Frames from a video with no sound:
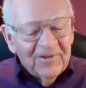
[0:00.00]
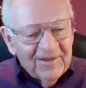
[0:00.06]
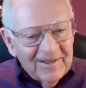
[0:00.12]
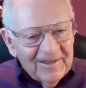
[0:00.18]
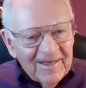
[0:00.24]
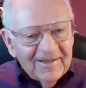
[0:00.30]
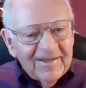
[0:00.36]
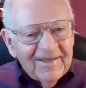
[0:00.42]

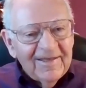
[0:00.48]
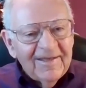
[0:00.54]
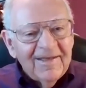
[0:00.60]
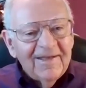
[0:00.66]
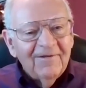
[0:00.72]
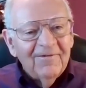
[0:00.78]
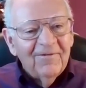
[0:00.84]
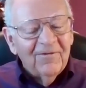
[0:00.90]

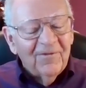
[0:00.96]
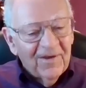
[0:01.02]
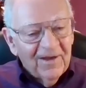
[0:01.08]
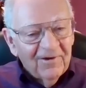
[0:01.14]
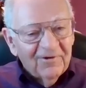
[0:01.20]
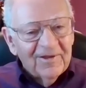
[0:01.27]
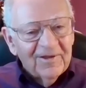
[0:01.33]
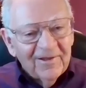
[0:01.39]
DNA
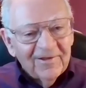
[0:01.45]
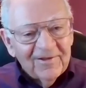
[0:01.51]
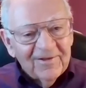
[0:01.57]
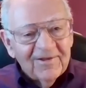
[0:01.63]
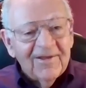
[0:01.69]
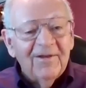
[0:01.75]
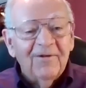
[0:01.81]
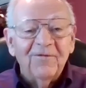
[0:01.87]

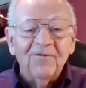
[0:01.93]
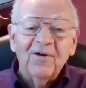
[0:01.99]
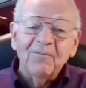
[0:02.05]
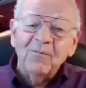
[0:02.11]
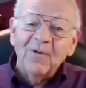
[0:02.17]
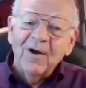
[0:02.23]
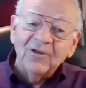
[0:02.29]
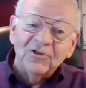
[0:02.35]
variants
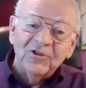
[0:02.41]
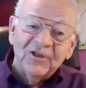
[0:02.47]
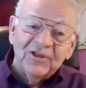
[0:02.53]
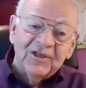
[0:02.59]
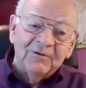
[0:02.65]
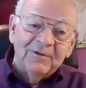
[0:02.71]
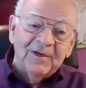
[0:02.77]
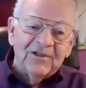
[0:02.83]
from one
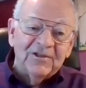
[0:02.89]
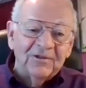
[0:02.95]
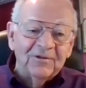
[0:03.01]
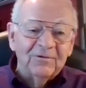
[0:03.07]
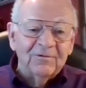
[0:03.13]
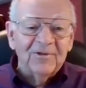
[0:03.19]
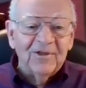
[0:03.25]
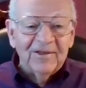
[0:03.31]

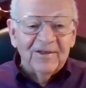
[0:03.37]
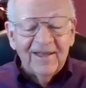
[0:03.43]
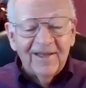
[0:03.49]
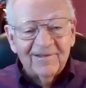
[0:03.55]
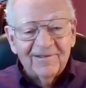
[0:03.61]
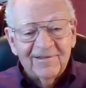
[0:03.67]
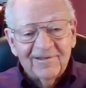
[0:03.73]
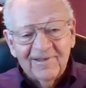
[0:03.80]
generation to the
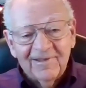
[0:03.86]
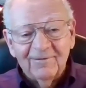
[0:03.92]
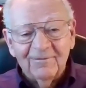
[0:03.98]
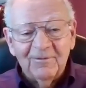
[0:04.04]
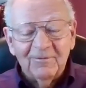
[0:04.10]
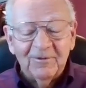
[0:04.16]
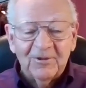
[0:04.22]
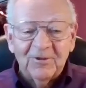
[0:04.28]
next,
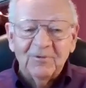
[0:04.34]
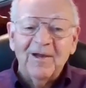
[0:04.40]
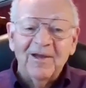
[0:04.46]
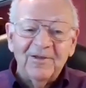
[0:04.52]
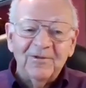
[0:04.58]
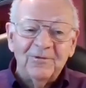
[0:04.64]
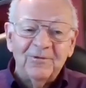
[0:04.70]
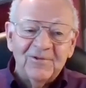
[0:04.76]
and we were
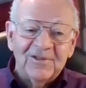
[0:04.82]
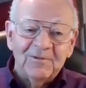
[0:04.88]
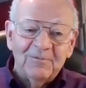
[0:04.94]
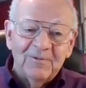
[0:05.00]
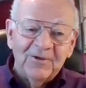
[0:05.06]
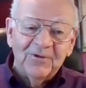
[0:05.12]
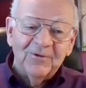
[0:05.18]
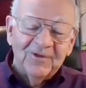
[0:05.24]
trying to
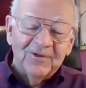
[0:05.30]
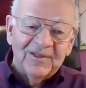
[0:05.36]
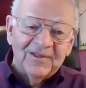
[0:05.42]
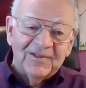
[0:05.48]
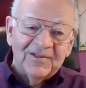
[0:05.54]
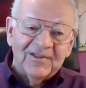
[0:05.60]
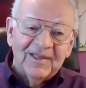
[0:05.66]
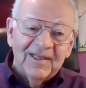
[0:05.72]
see whether
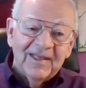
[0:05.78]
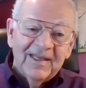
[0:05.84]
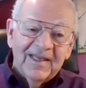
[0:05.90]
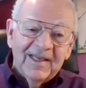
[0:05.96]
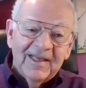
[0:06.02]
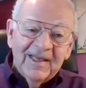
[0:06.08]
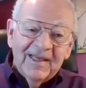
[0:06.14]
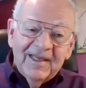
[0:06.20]
this
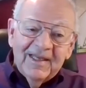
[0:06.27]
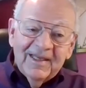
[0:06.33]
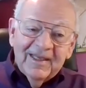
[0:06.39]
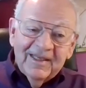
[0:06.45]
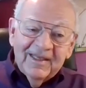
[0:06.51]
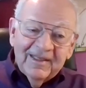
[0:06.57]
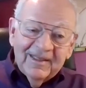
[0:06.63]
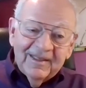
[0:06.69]

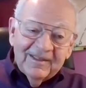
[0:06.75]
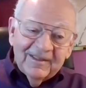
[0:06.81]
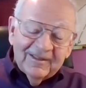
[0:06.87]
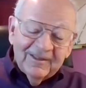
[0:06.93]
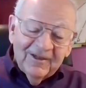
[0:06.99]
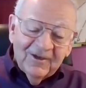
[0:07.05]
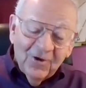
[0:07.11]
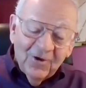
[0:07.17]

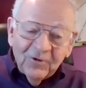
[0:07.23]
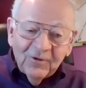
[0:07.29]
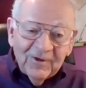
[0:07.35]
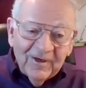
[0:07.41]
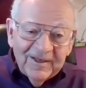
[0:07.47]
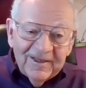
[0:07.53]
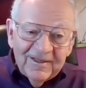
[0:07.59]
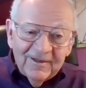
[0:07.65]

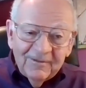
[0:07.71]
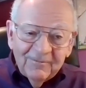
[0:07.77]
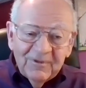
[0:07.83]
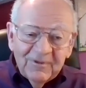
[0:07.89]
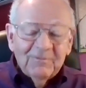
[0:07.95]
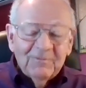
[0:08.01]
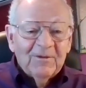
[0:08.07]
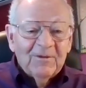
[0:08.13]
correlate
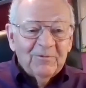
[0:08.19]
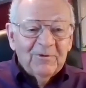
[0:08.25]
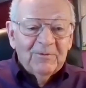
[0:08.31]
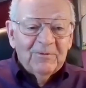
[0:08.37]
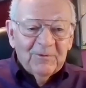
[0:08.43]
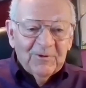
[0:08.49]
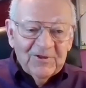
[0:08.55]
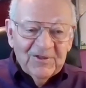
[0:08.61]
with what
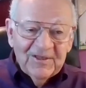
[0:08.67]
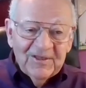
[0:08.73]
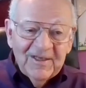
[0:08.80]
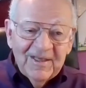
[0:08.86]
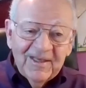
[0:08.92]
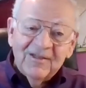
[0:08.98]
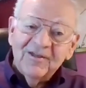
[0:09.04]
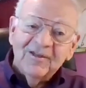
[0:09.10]
we were
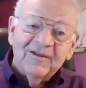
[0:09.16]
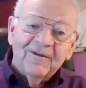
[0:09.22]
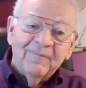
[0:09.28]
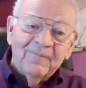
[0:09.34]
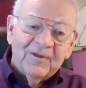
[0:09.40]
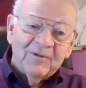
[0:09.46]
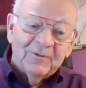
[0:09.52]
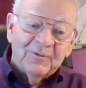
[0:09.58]
seeing in
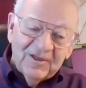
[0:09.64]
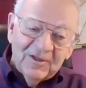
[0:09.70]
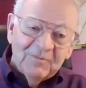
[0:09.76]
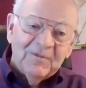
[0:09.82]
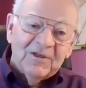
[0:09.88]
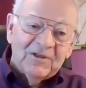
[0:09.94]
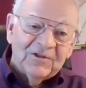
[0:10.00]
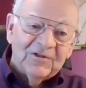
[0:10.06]
the
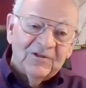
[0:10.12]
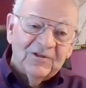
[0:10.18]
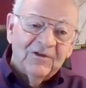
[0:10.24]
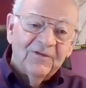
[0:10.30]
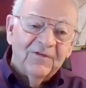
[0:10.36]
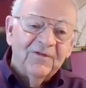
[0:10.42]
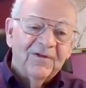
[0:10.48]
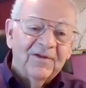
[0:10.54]
transmission
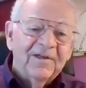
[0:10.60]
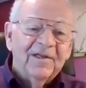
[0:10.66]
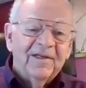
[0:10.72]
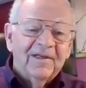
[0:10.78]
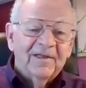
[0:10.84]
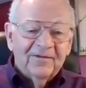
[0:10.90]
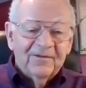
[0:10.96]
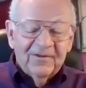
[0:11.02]
of
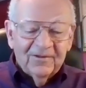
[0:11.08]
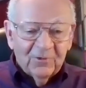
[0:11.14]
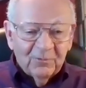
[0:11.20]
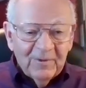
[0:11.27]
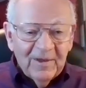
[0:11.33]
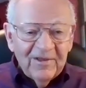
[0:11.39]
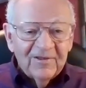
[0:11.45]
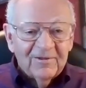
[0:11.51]
the
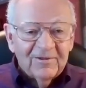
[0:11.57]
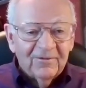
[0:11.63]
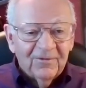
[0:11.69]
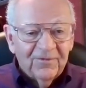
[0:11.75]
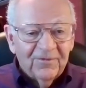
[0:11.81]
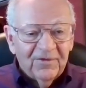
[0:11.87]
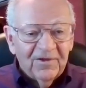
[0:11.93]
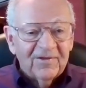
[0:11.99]
traits
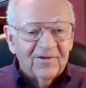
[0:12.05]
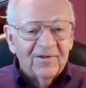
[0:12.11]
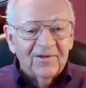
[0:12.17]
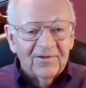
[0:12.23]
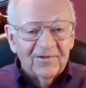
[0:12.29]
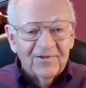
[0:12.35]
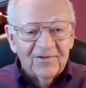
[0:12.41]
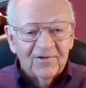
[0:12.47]
of
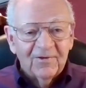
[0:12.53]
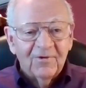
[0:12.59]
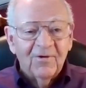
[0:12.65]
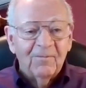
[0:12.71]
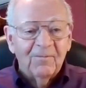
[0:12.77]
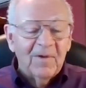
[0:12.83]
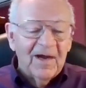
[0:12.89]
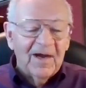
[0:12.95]
fitness
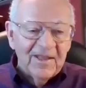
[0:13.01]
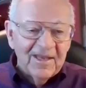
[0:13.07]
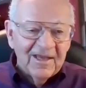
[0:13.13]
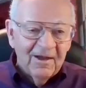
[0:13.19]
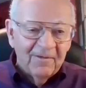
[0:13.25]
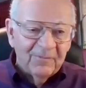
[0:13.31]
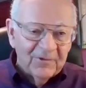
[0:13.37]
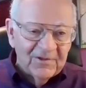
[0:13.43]
or
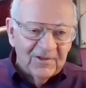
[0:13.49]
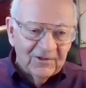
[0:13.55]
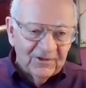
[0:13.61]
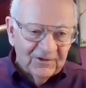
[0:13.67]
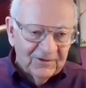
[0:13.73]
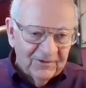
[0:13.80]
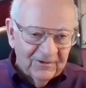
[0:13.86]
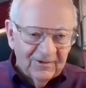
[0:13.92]
body
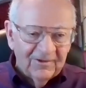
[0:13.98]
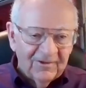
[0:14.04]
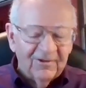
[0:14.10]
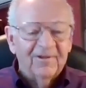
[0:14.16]
composition